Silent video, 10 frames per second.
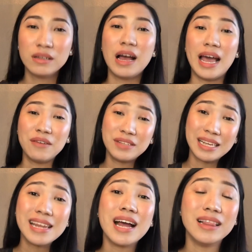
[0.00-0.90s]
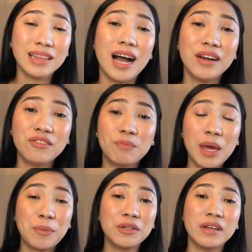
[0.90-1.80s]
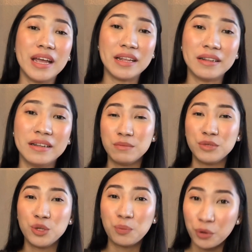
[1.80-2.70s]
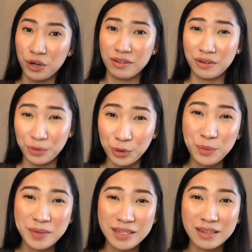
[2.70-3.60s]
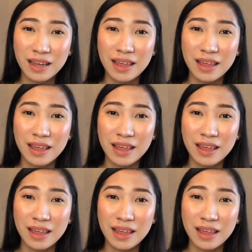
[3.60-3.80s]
I have seen a lot of people in support groups